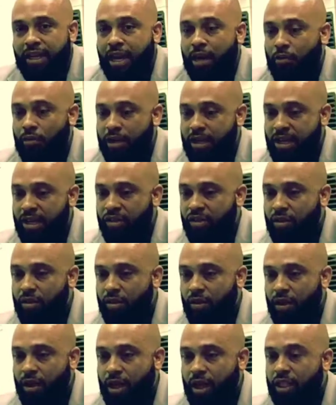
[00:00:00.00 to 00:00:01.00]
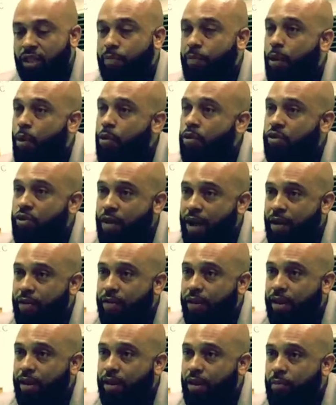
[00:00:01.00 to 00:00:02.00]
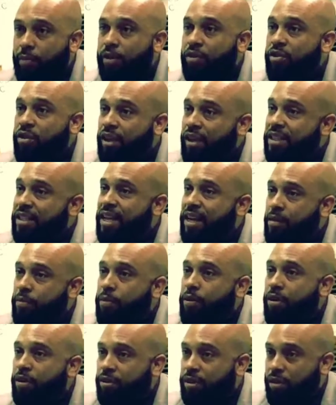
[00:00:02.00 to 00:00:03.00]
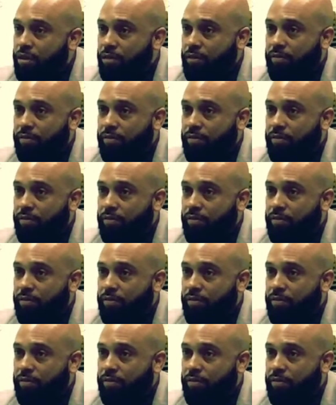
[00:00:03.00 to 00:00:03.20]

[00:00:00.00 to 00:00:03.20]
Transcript: not only get your exposure out there, but you can sell books too.